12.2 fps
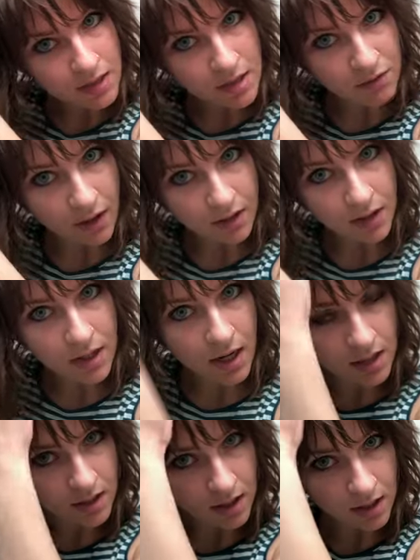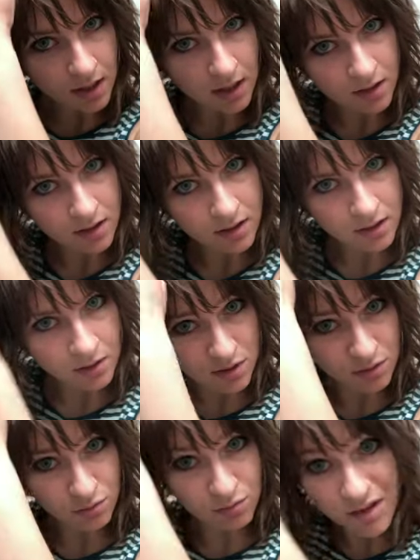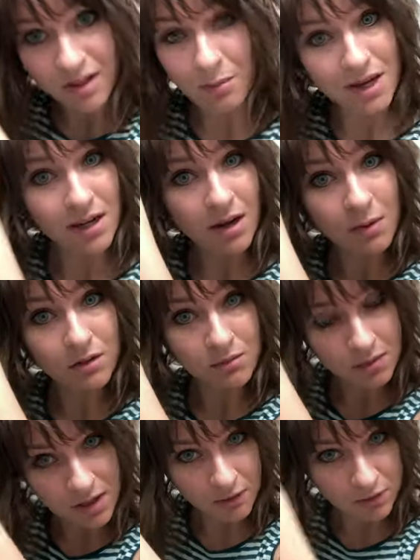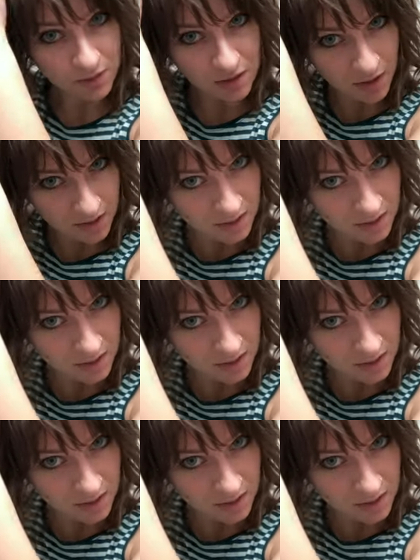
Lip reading: It's weird, but it's okay, we're